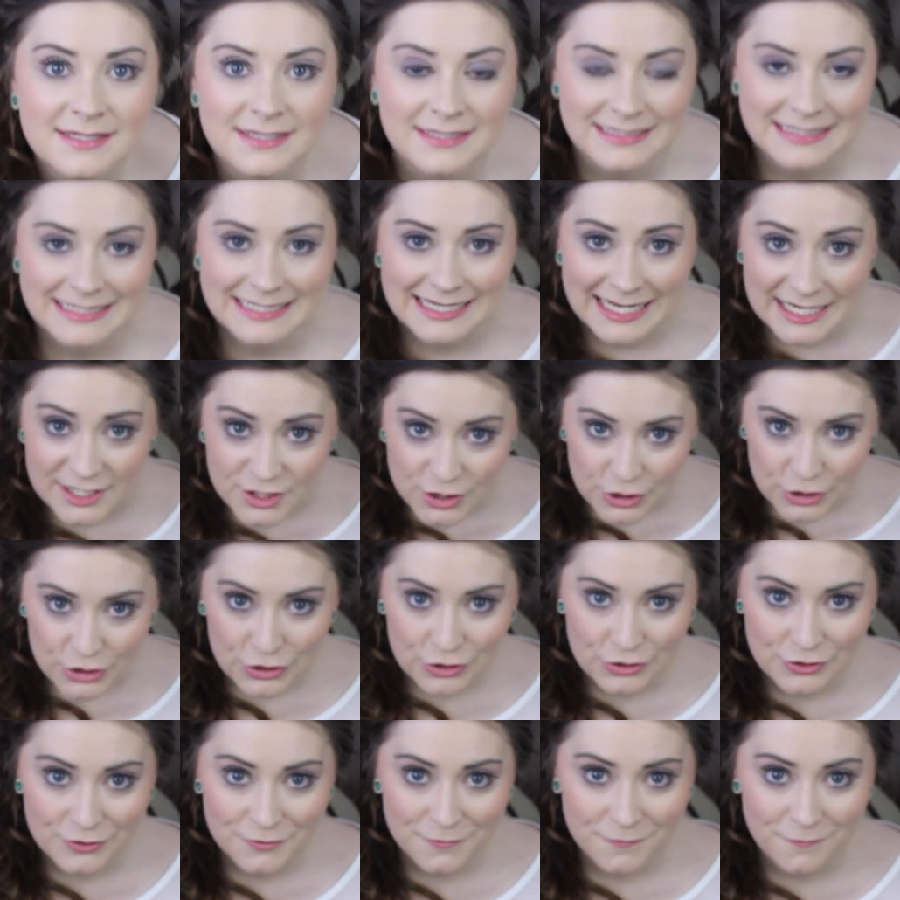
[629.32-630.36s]
Stay
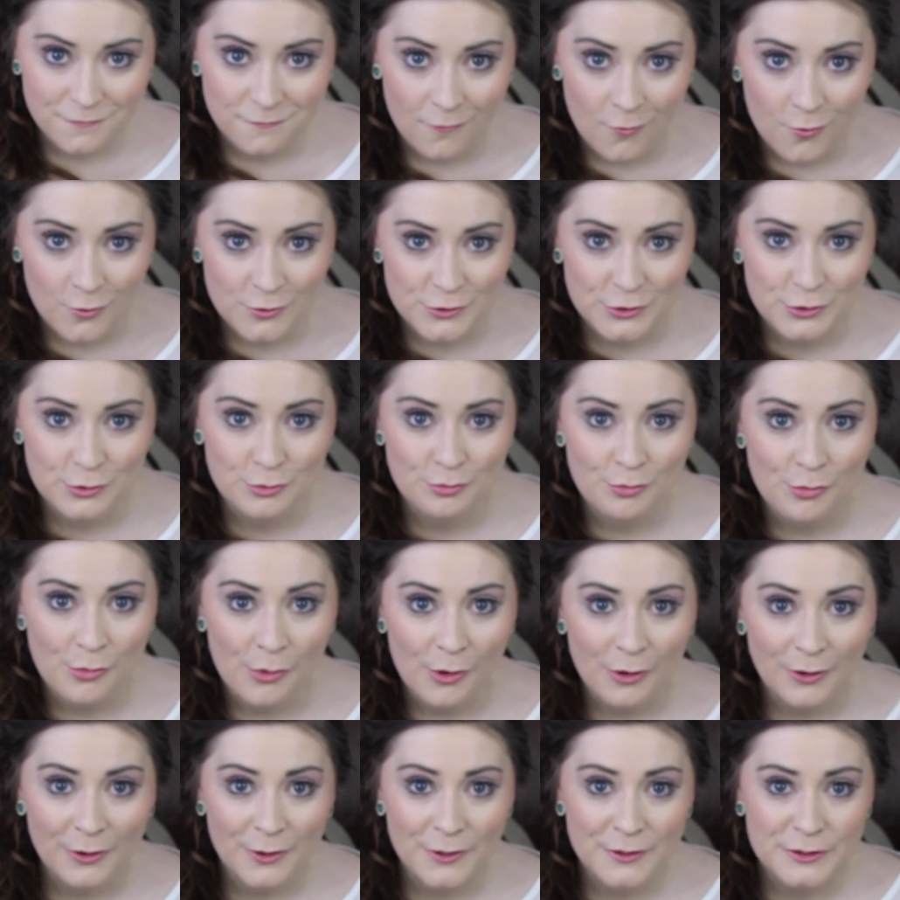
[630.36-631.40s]
tuned for
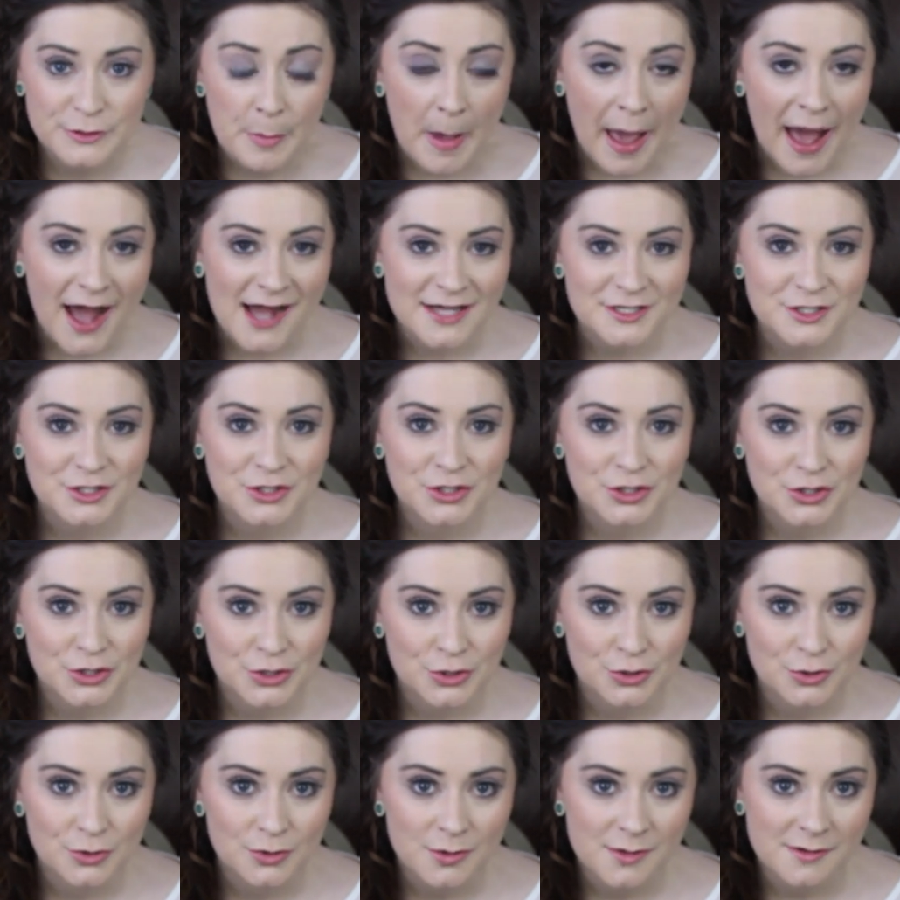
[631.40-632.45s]
tomorrow's part
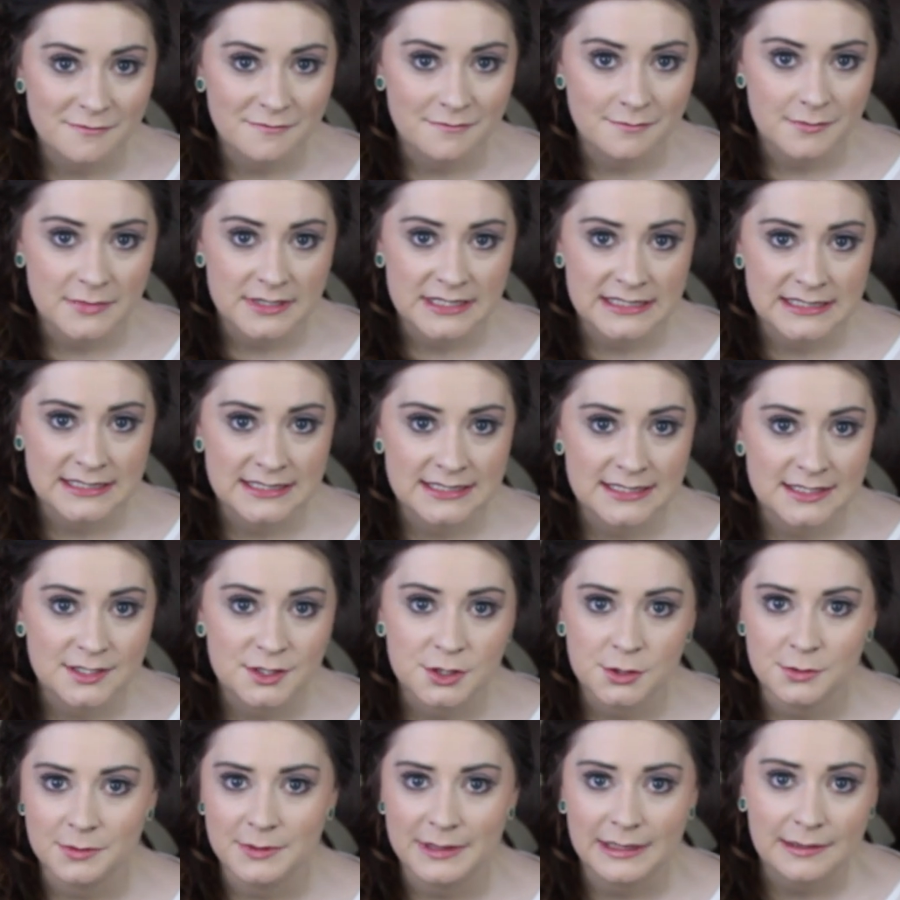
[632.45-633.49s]
2 of my
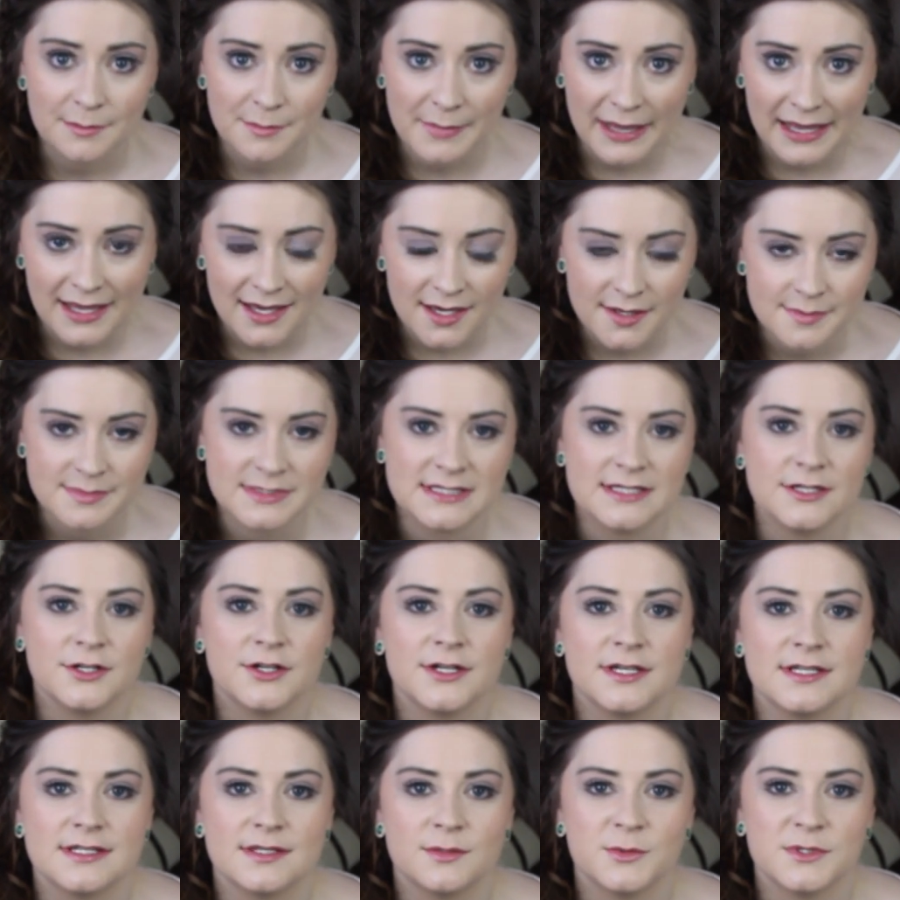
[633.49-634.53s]
Cinderella makeup
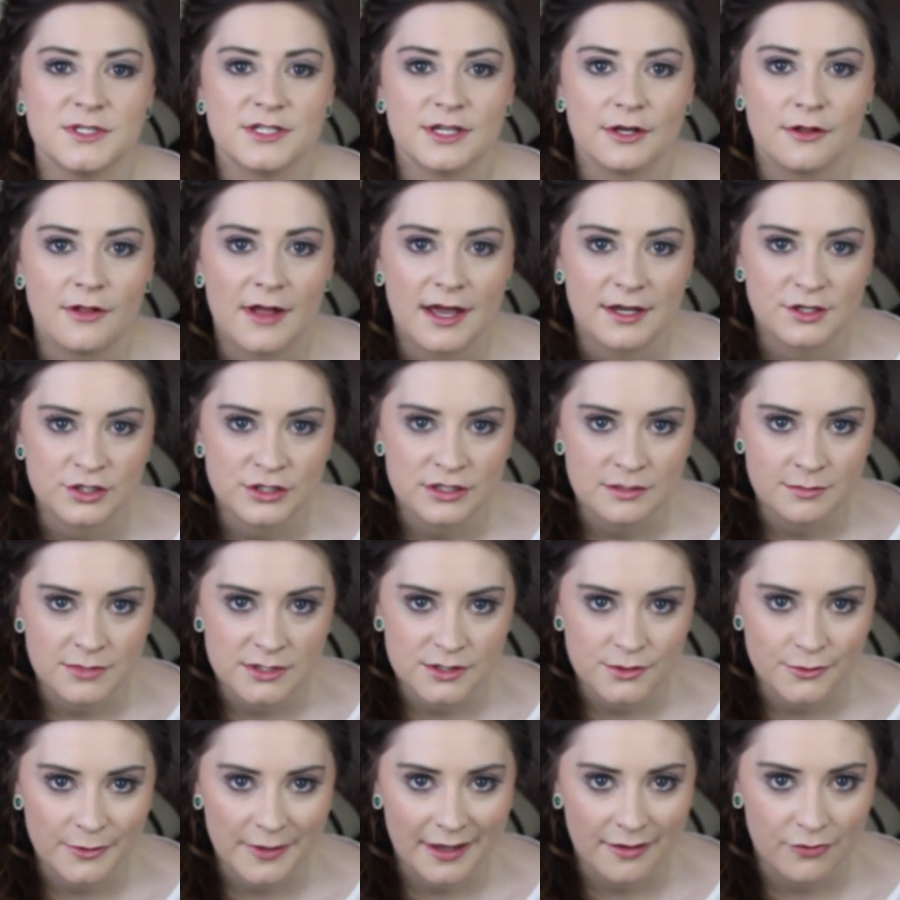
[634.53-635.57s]
series, in which I'll actually be
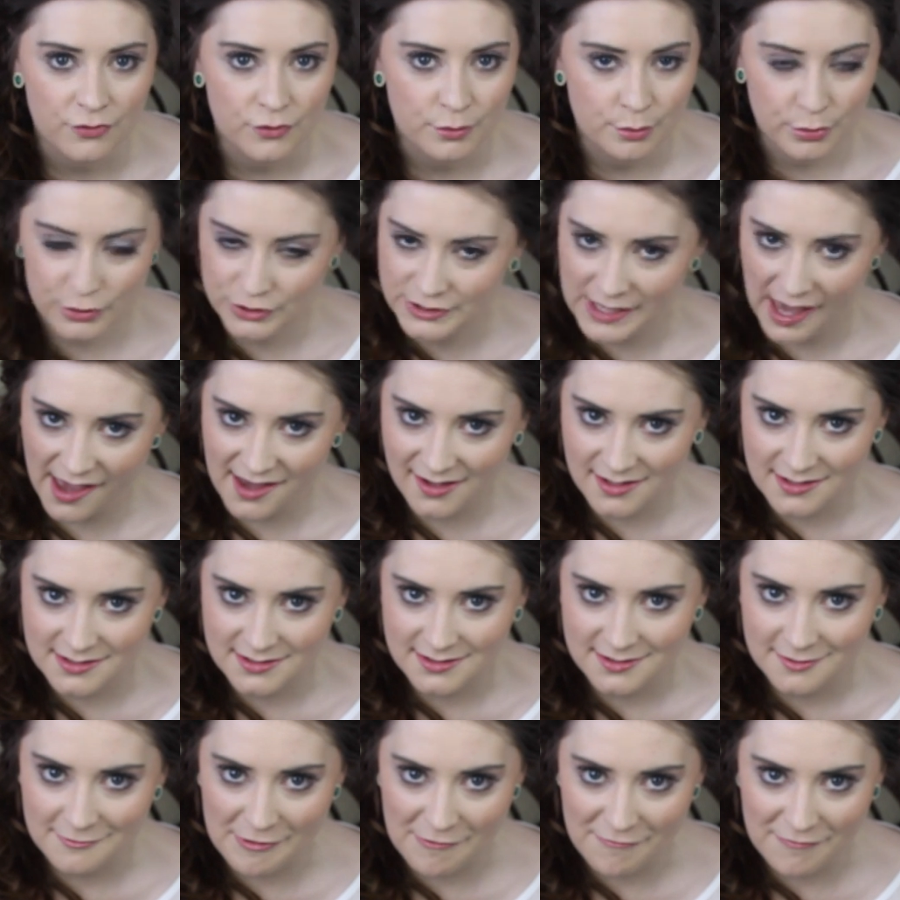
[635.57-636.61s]
doing the
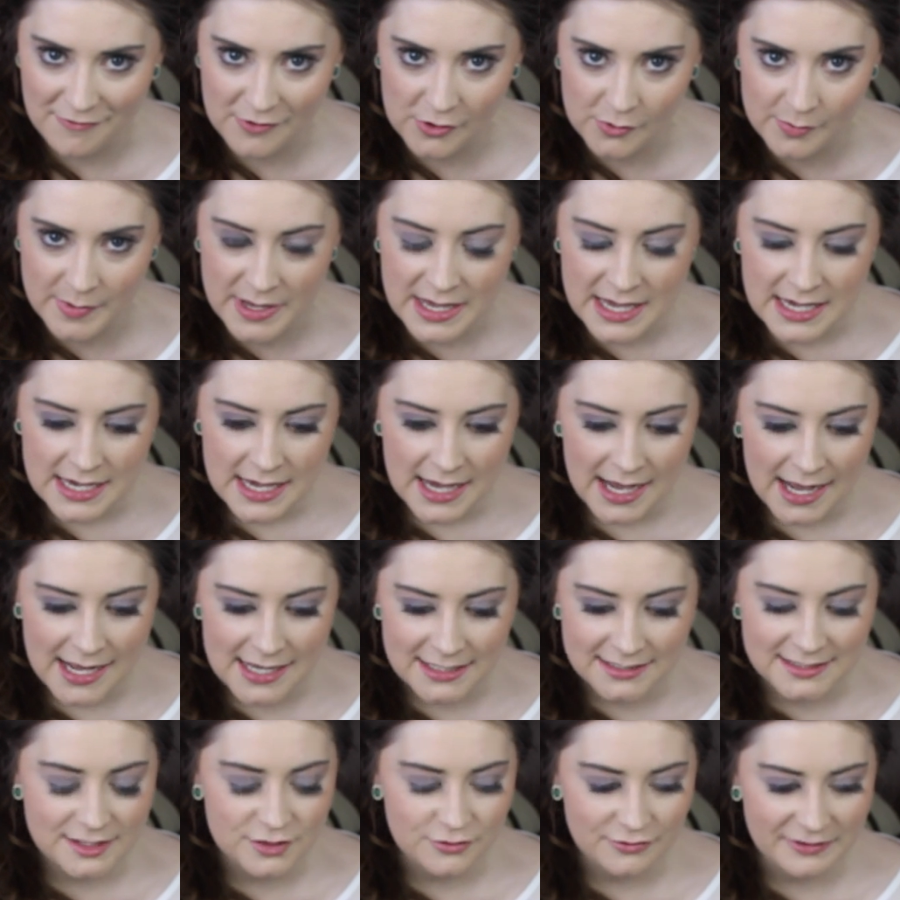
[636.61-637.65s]
protagonist of the film
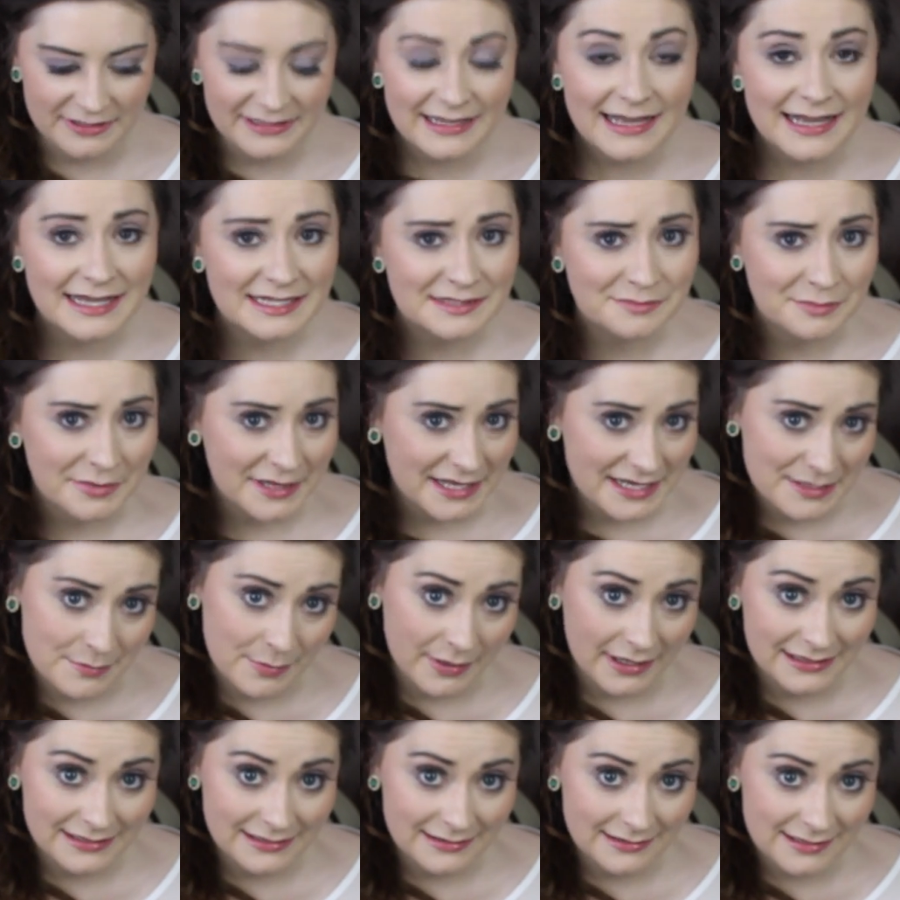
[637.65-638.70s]
Cinderella, as played
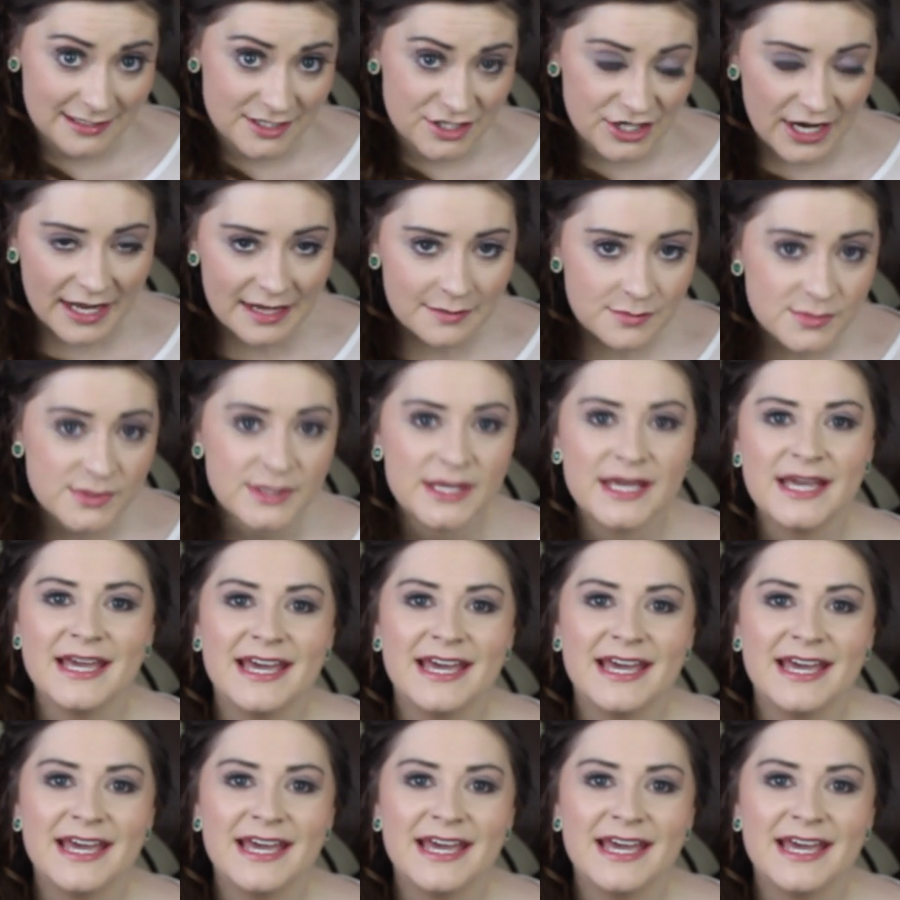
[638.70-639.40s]
by Lily James.